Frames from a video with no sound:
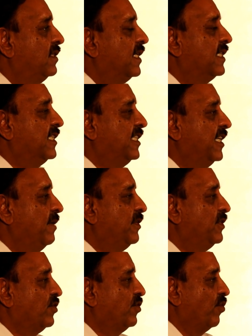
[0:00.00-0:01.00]
that the
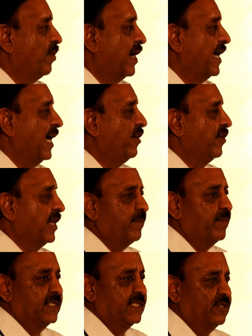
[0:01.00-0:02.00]
GDP should grow by 9 to
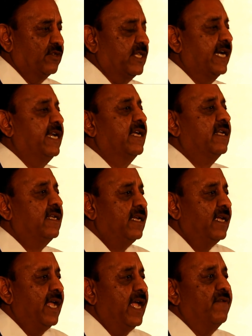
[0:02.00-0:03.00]
10%, so that
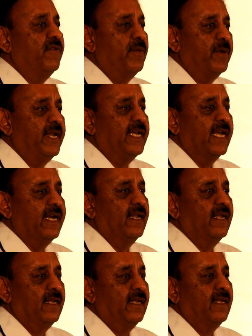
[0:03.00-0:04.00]
everybody
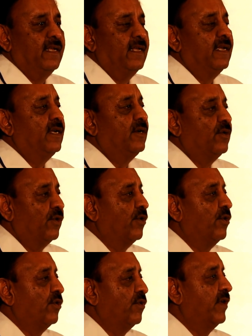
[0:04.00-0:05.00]
can
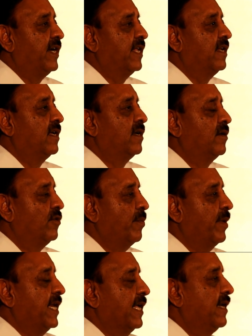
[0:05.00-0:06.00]
grow, do
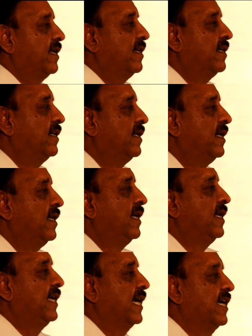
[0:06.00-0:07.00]
better,
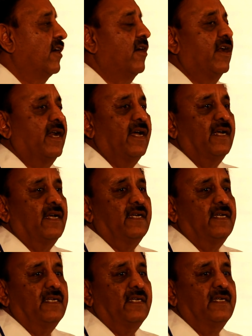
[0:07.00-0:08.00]
get
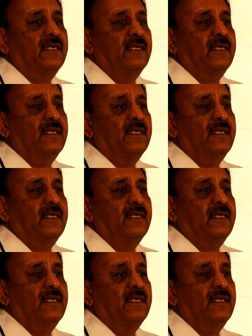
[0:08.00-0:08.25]
our